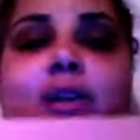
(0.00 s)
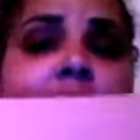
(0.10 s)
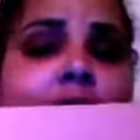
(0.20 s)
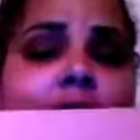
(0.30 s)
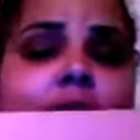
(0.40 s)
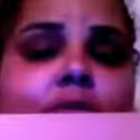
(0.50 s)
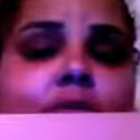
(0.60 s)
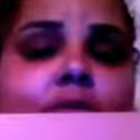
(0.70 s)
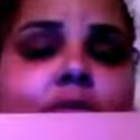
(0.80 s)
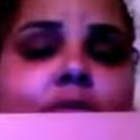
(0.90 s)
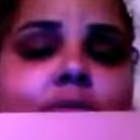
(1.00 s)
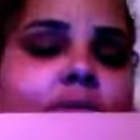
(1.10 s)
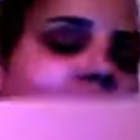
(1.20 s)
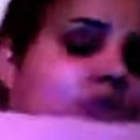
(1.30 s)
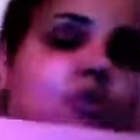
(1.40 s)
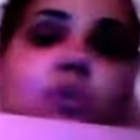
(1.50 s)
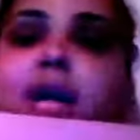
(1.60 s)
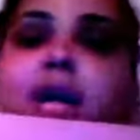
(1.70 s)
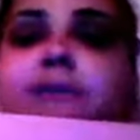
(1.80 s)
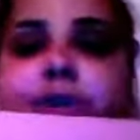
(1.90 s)
I do
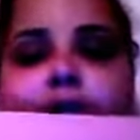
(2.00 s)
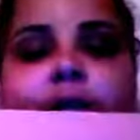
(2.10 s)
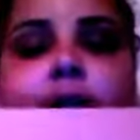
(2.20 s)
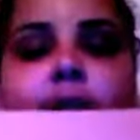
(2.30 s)
whatever.